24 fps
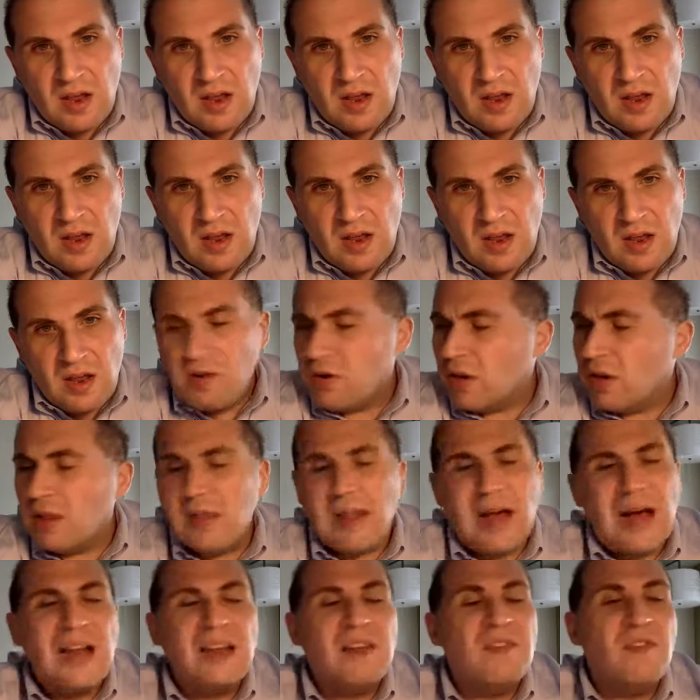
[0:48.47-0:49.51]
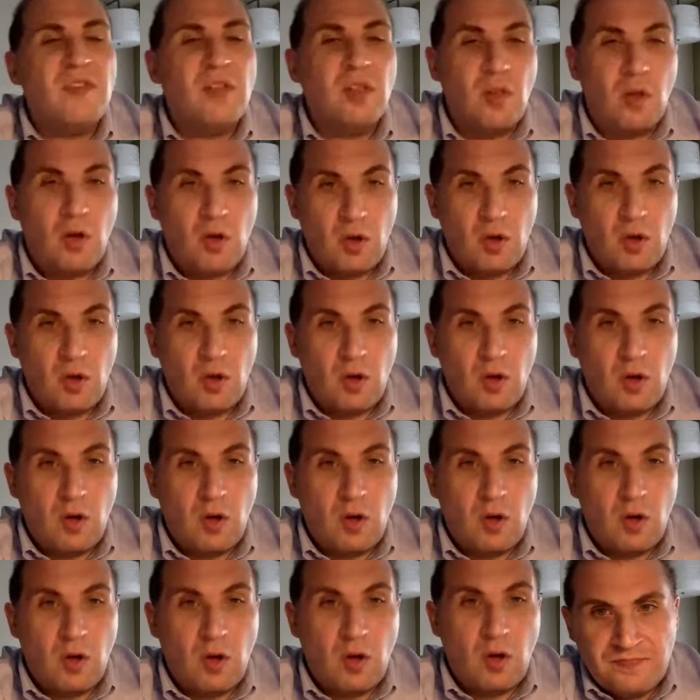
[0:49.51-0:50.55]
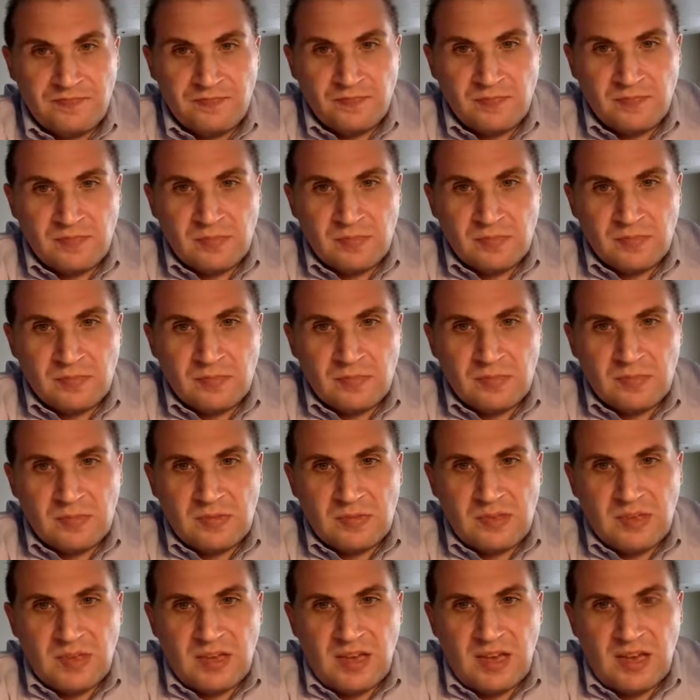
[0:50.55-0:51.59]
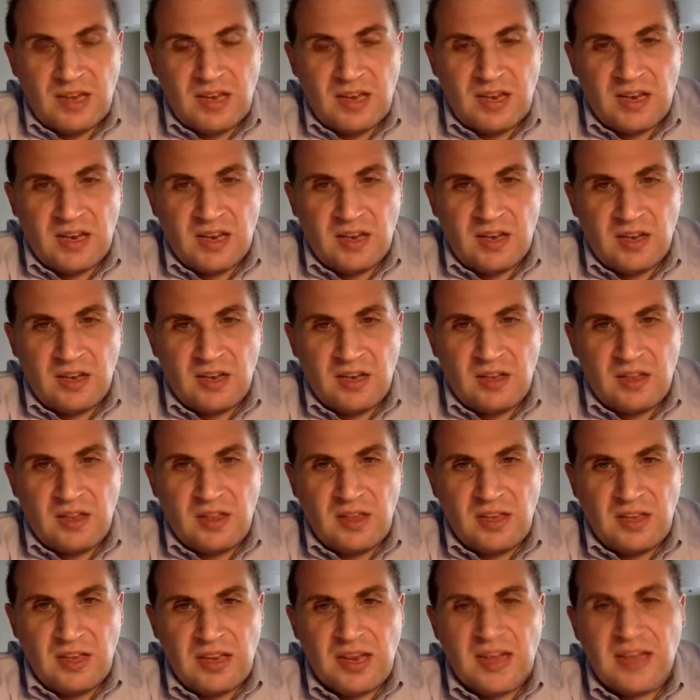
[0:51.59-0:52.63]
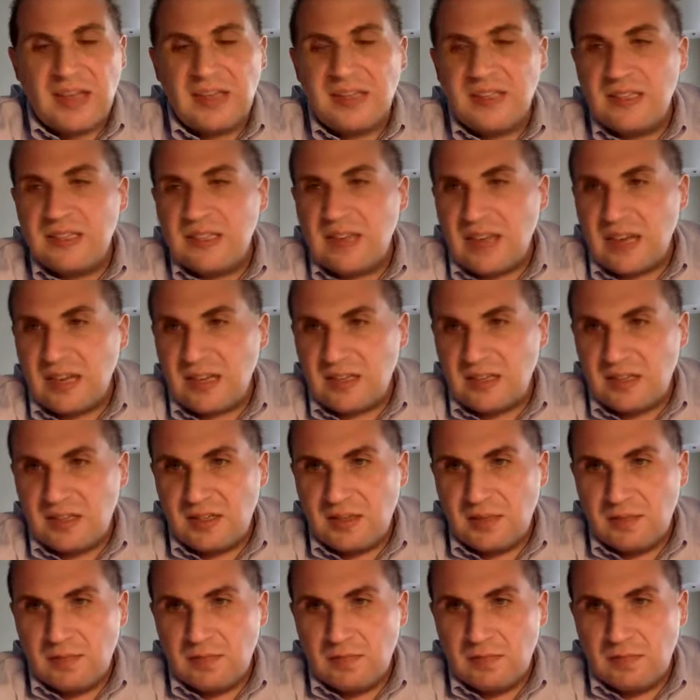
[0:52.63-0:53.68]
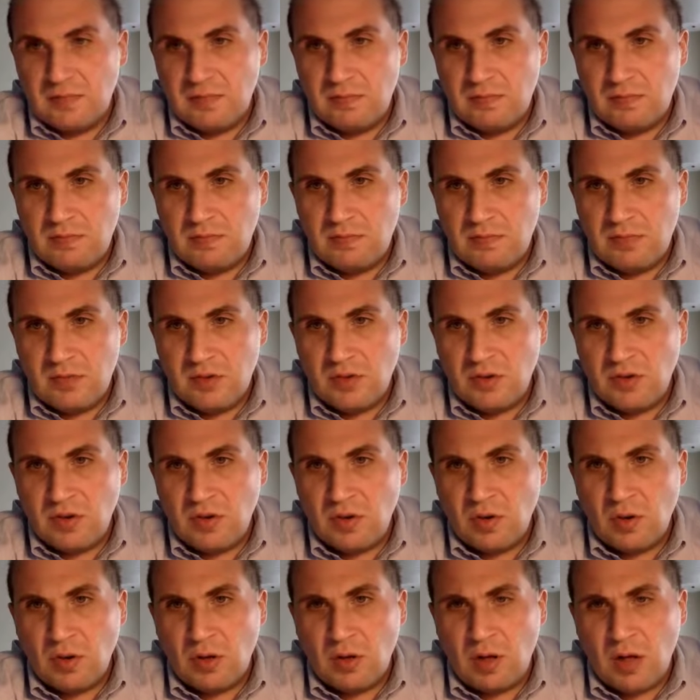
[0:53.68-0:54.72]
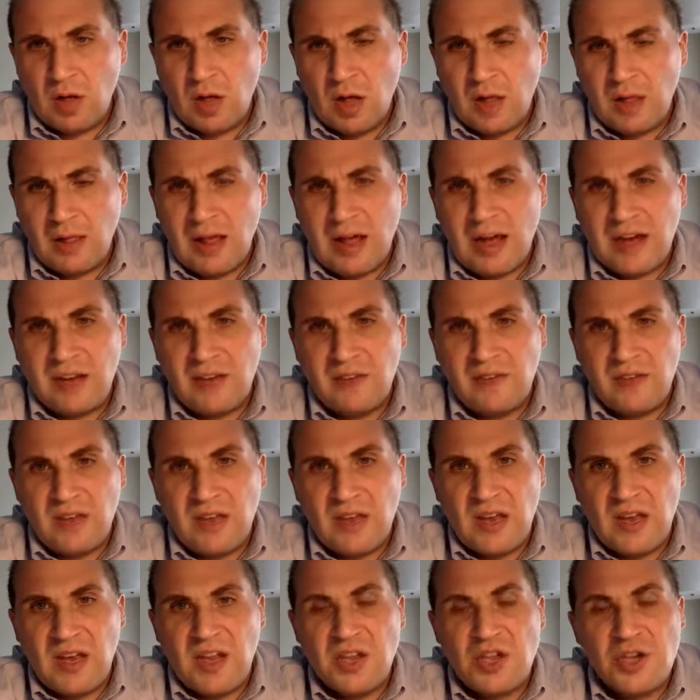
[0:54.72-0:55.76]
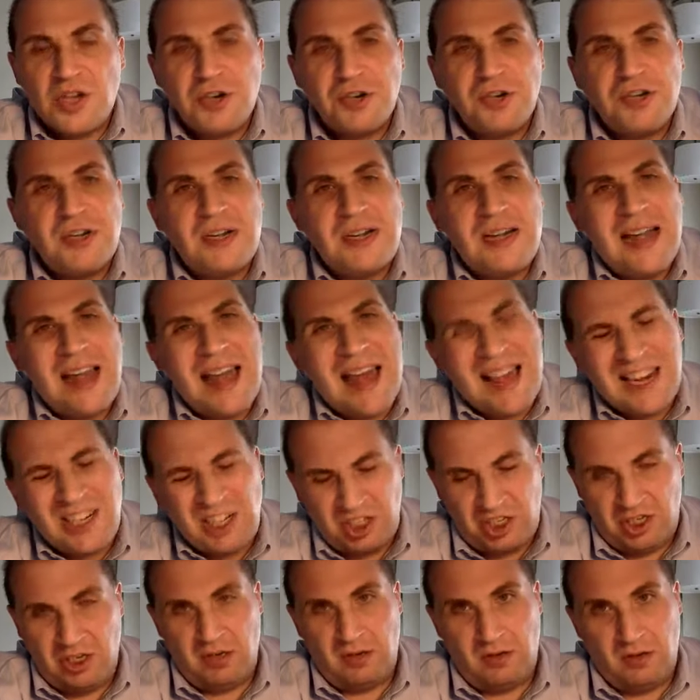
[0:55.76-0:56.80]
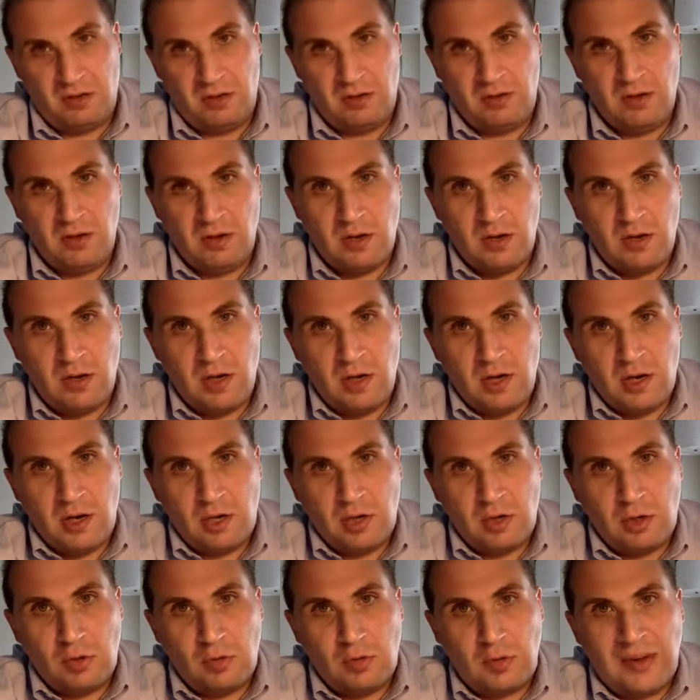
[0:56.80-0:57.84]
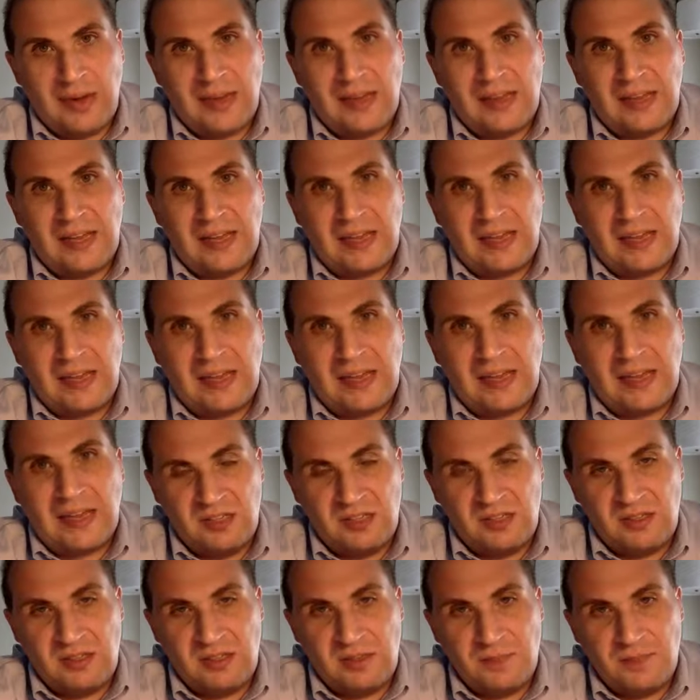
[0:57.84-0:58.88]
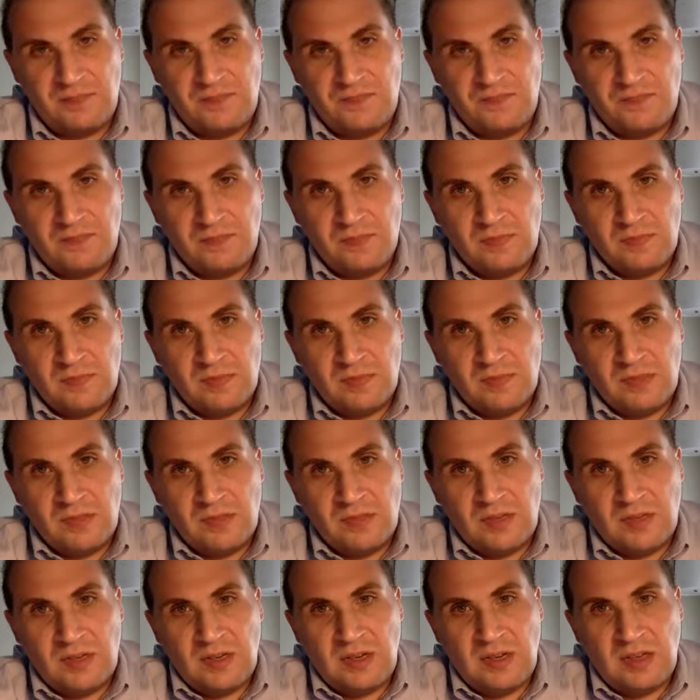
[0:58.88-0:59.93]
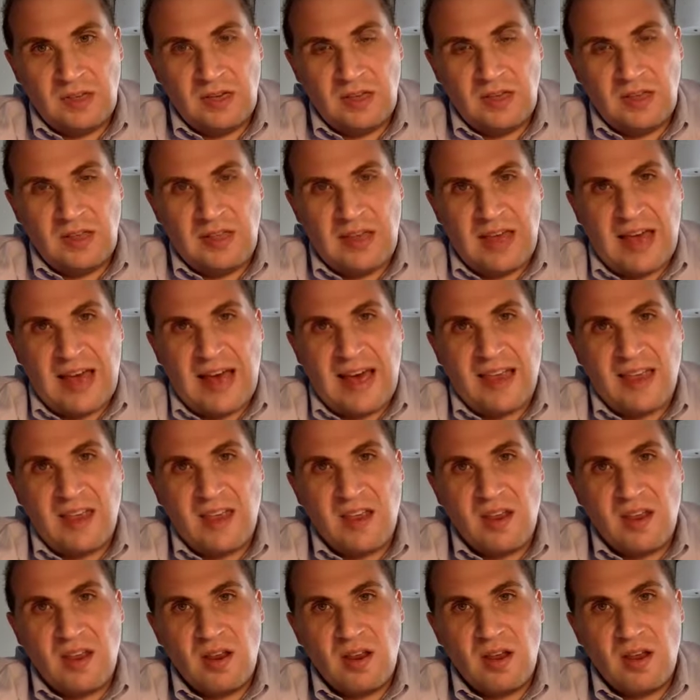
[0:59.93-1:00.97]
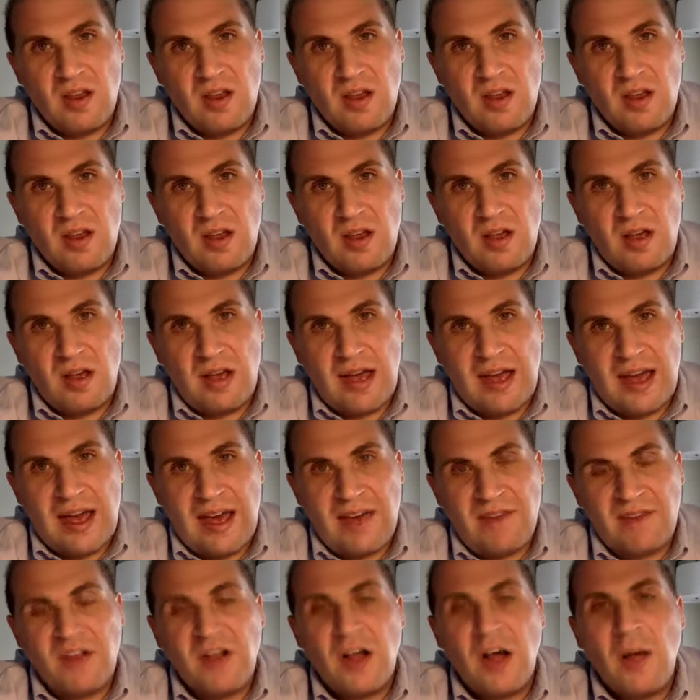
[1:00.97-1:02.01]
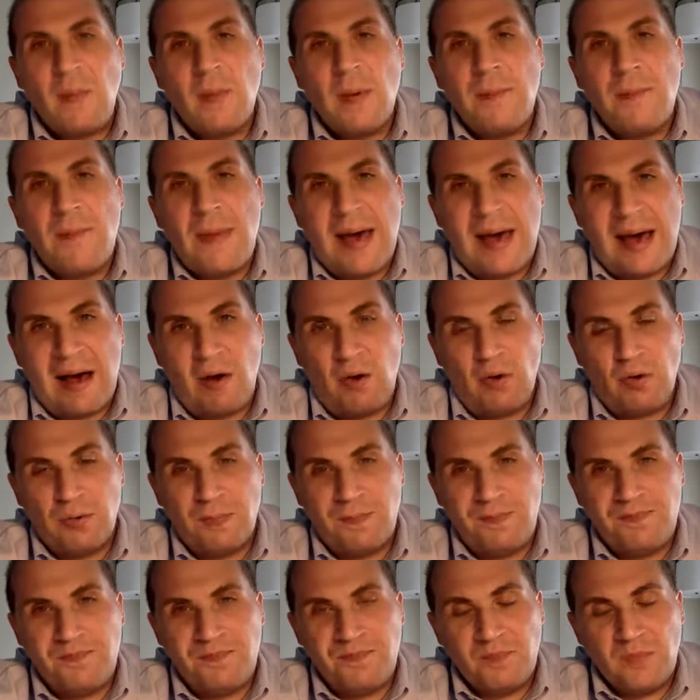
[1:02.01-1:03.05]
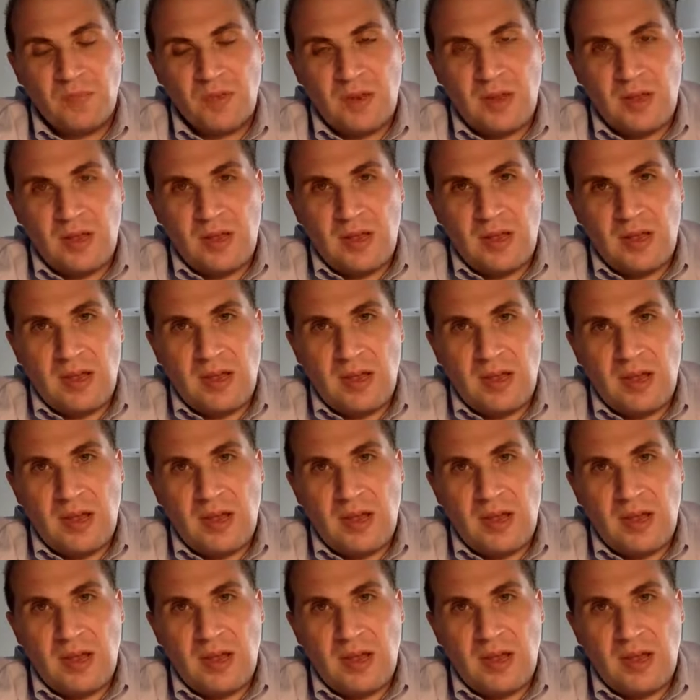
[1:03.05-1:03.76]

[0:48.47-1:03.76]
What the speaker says: There are a lot of laws in the United States. There's also a lot of international regulations that have come about in the